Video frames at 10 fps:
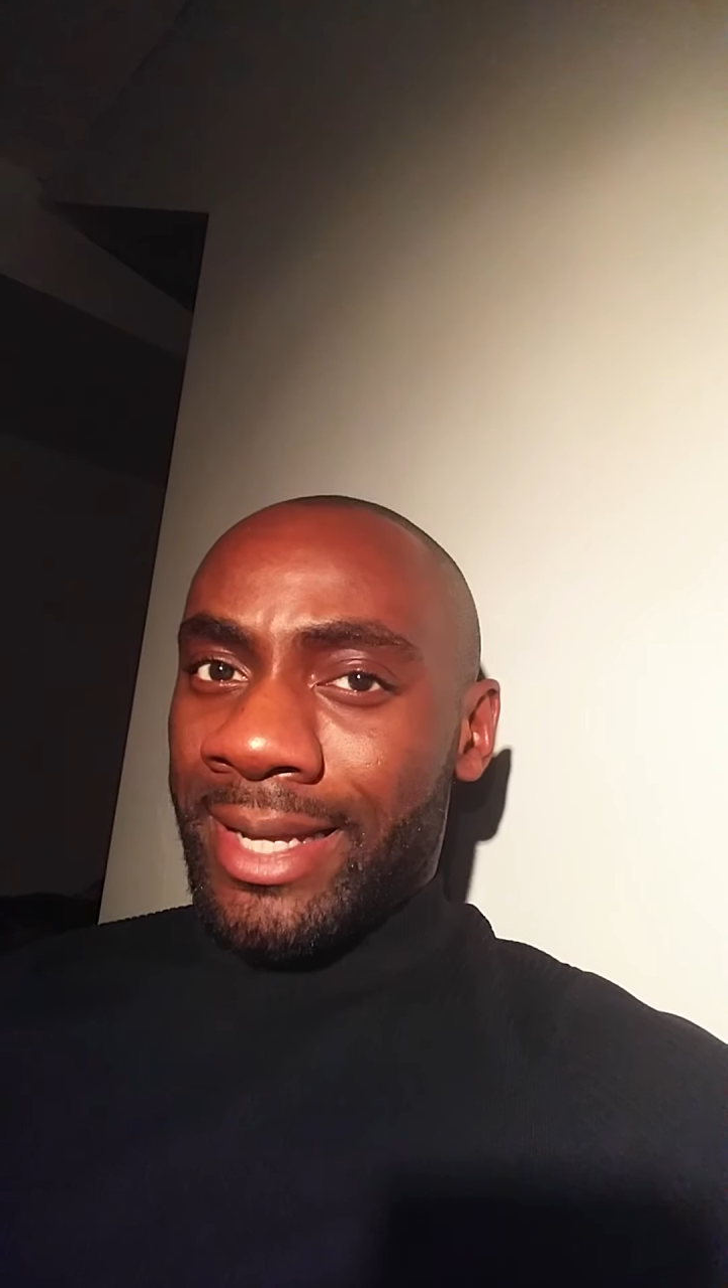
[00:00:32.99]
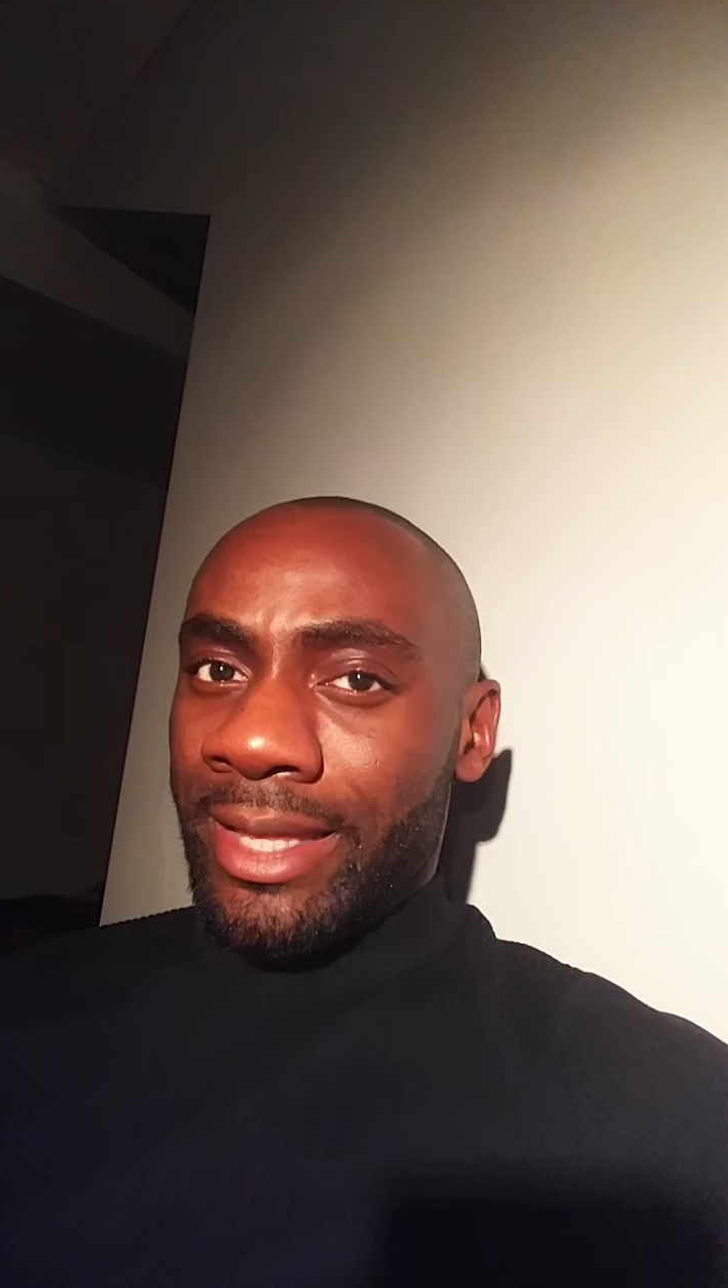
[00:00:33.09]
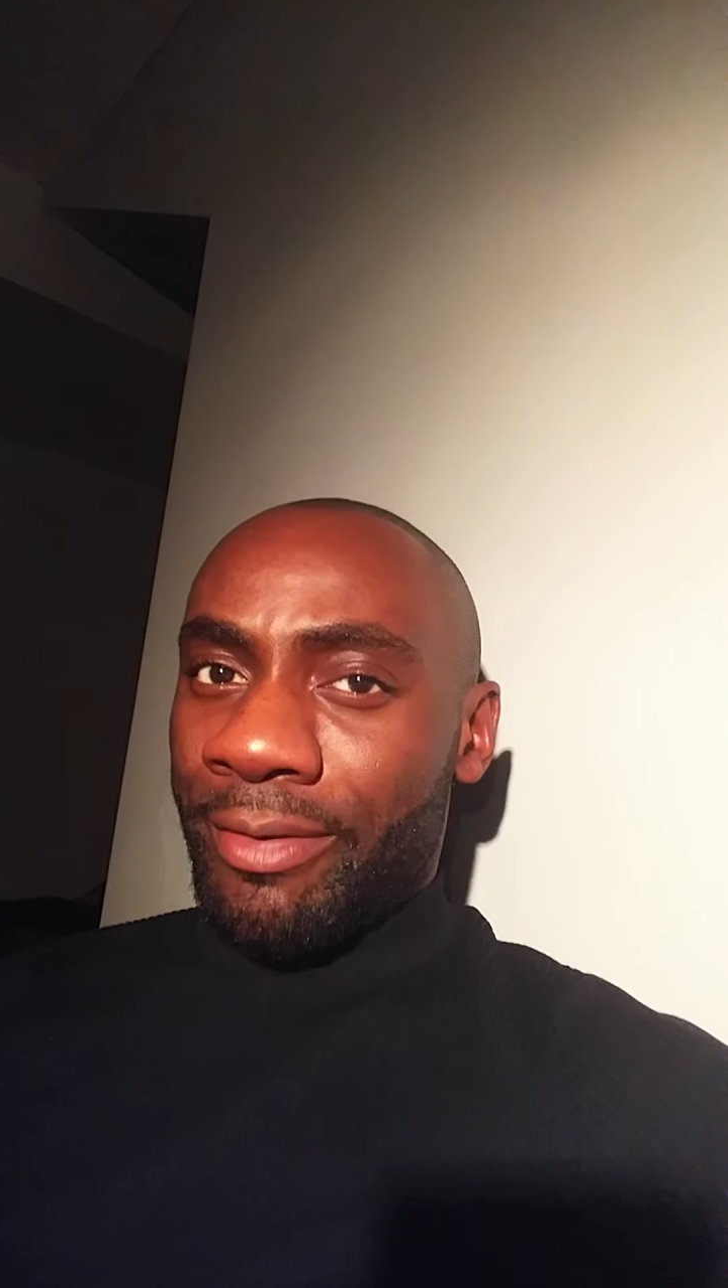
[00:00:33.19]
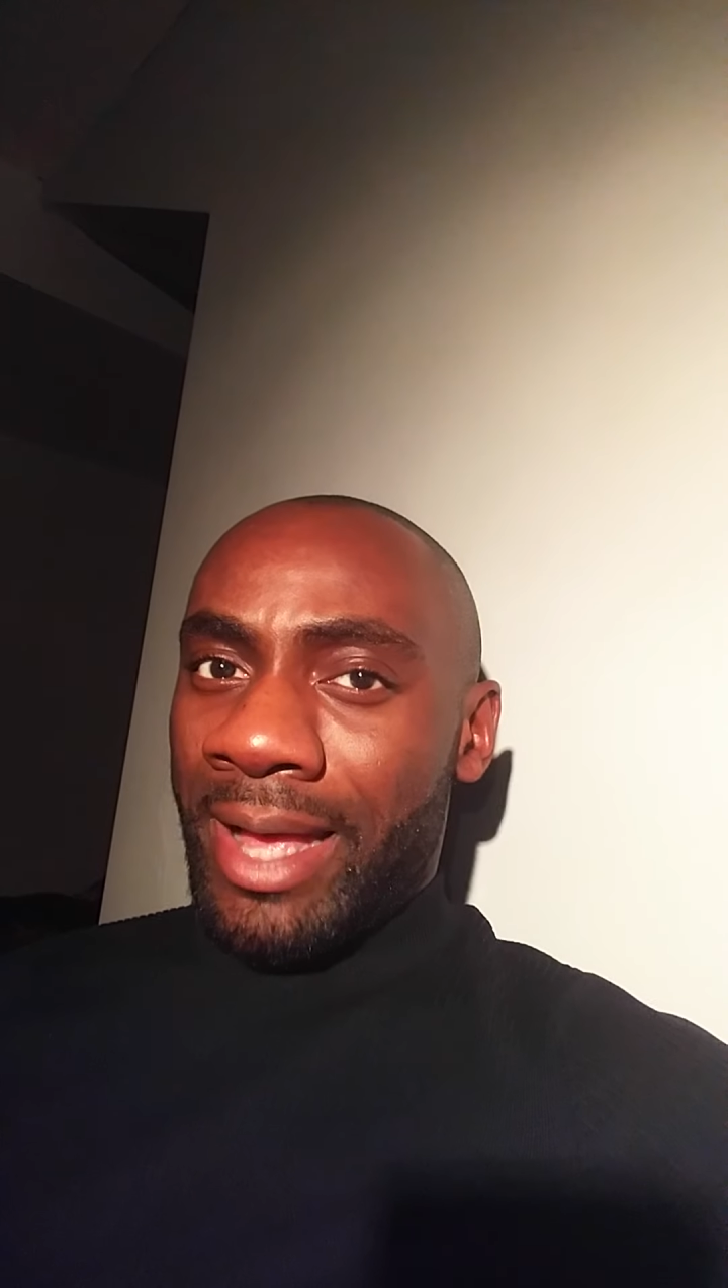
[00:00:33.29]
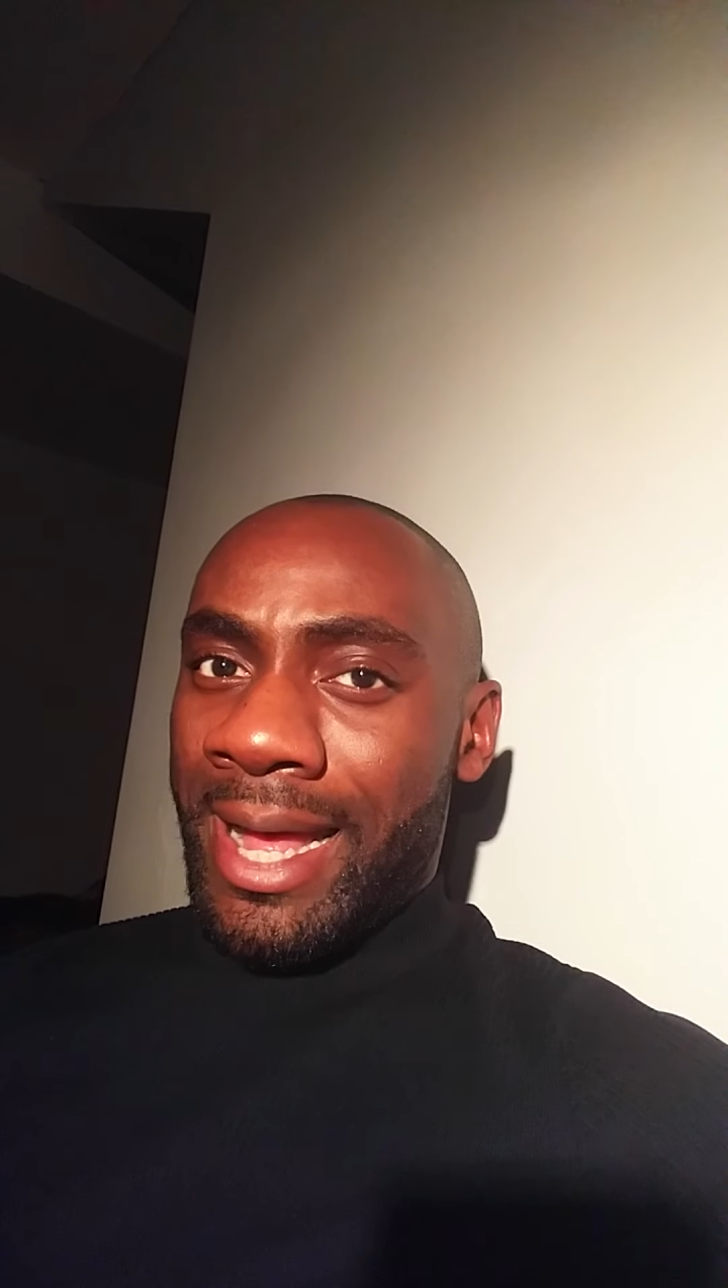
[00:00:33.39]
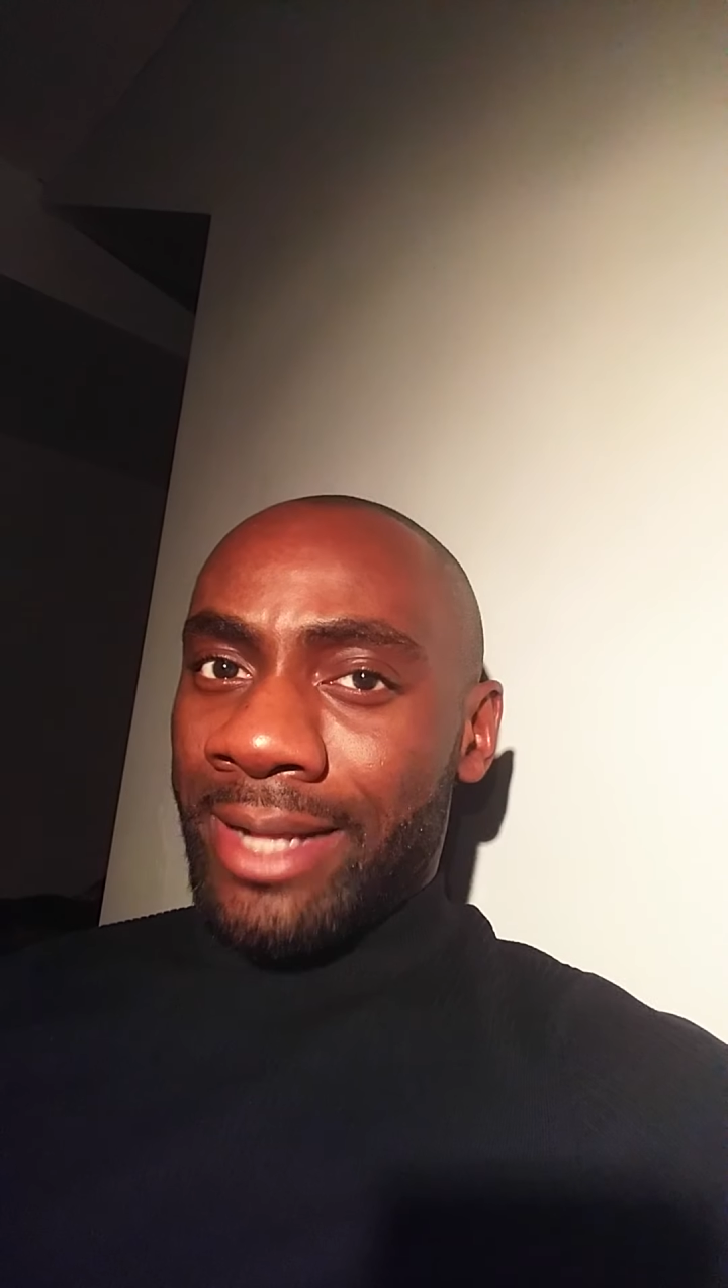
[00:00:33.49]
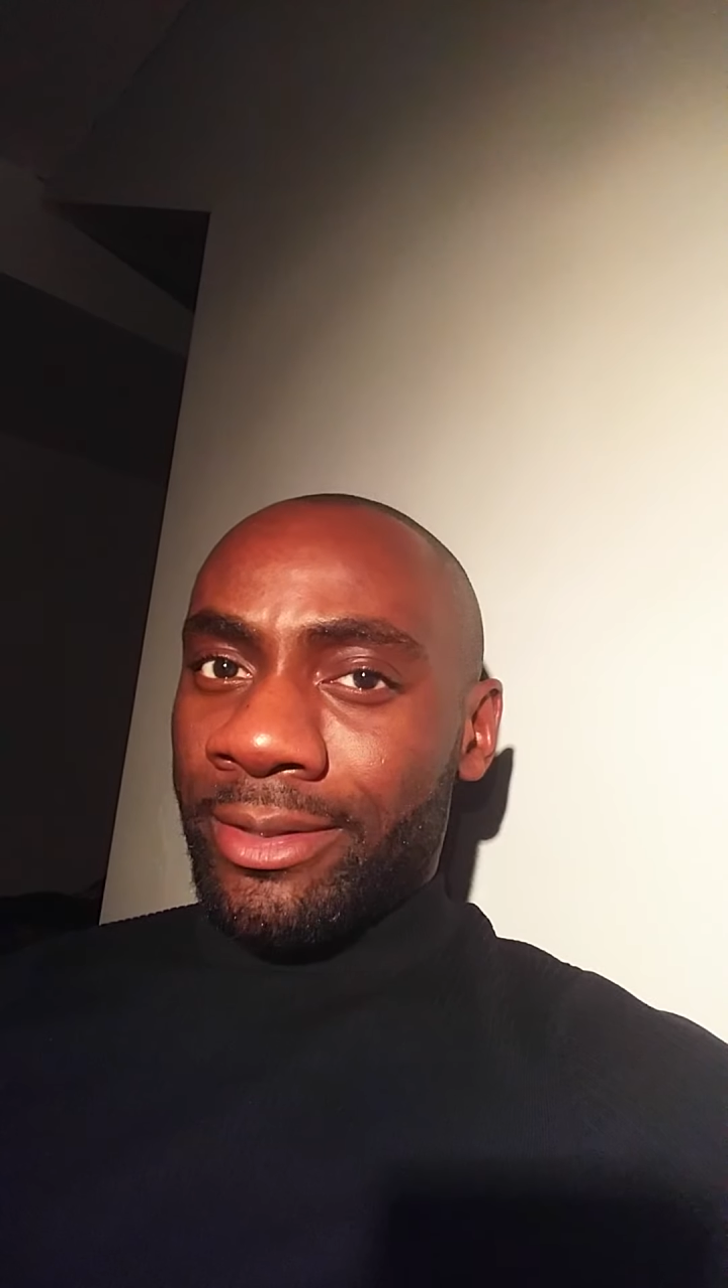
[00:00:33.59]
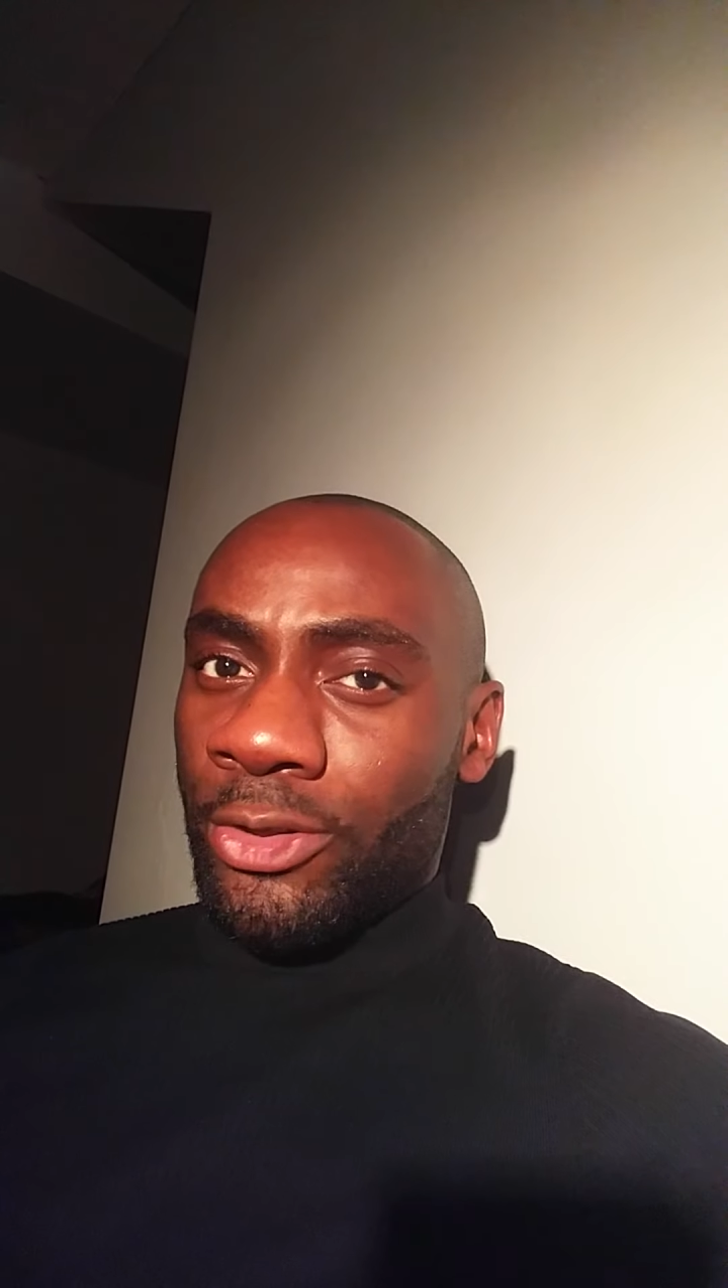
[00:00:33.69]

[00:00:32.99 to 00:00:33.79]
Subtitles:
I never had